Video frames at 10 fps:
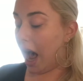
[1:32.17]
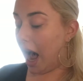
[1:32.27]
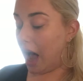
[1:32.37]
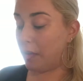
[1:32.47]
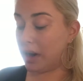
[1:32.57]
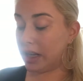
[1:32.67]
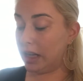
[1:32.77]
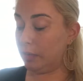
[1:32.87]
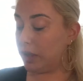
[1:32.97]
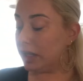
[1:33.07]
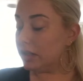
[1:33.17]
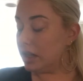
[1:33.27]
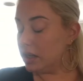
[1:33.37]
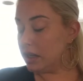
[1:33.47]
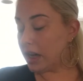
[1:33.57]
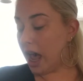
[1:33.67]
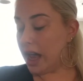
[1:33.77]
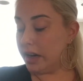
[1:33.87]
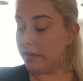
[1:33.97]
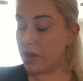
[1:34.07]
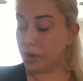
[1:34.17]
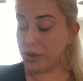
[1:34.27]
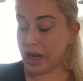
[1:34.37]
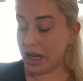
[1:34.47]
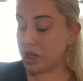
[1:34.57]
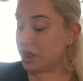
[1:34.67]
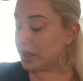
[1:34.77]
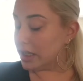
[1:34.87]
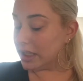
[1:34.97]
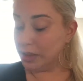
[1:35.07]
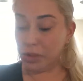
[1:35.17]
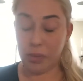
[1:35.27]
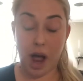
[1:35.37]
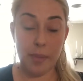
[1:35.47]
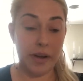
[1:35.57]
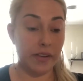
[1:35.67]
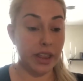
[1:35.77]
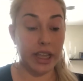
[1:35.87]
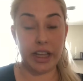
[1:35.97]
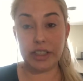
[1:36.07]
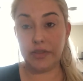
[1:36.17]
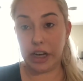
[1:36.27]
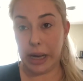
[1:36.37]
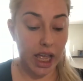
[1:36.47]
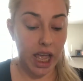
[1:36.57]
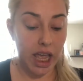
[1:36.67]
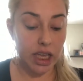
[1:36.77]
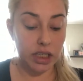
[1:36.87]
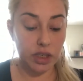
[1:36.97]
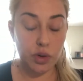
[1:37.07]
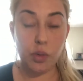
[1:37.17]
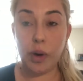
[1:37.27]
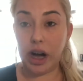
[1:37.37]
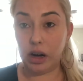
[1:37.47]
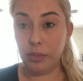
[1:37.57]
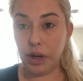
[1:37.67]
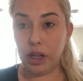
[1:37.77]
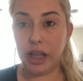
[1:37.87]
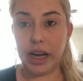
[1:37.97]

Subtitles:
I want to keep this kind of the green just a simple pop, everything else very and wearable,